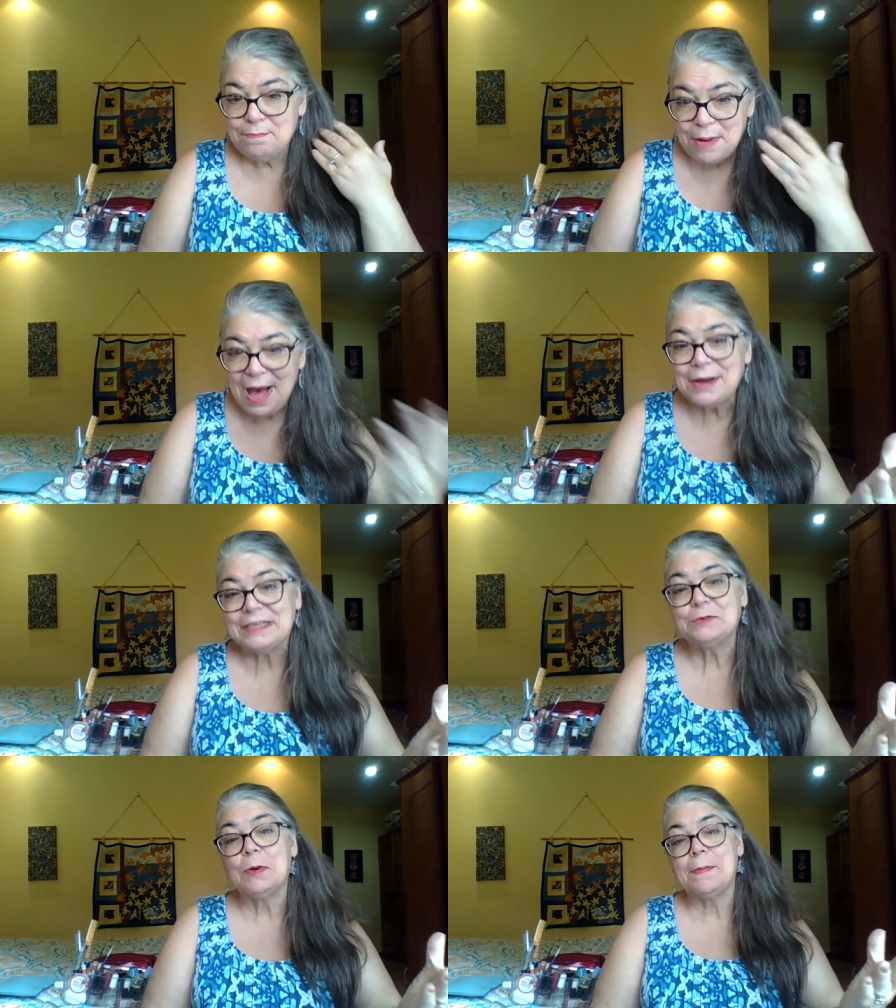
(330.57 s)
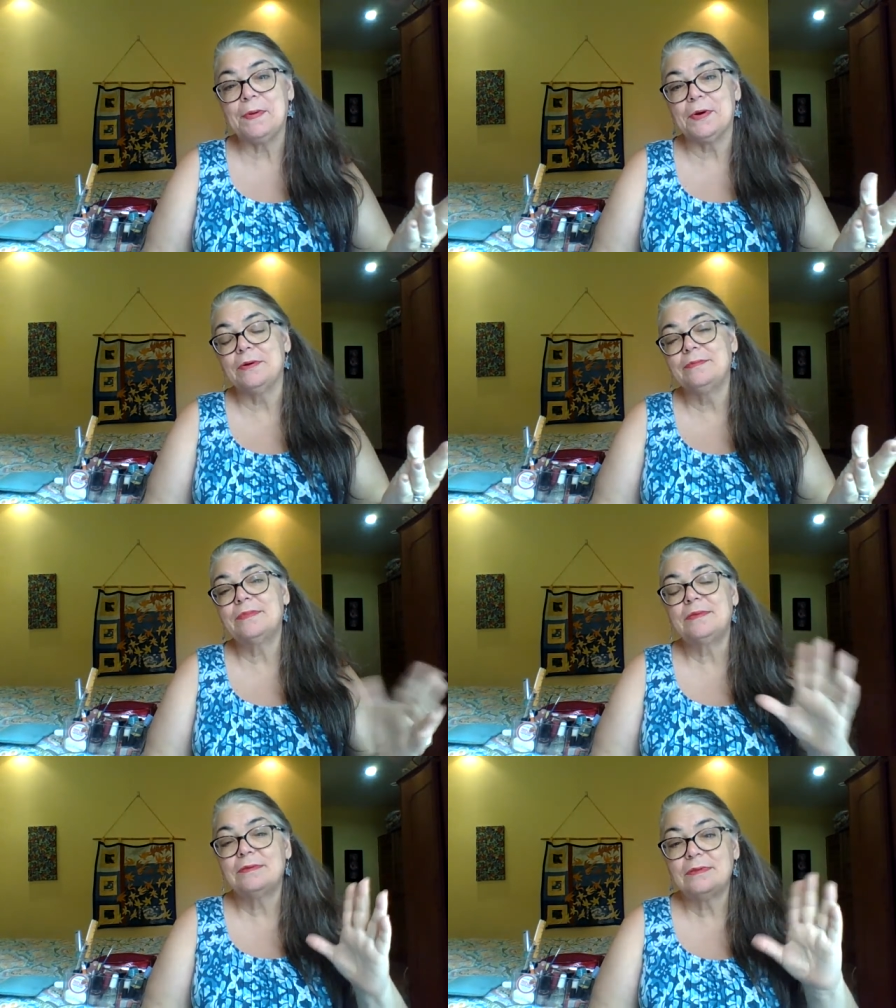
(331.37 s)
bodice ripper
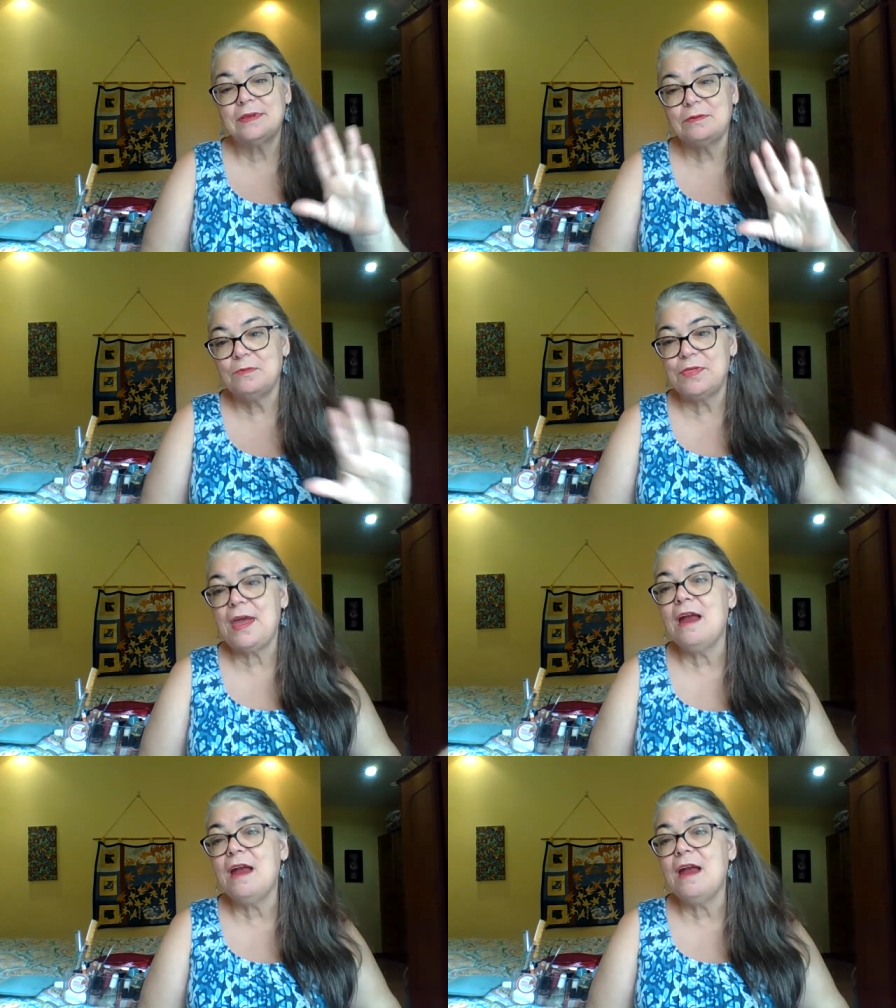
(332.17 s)
with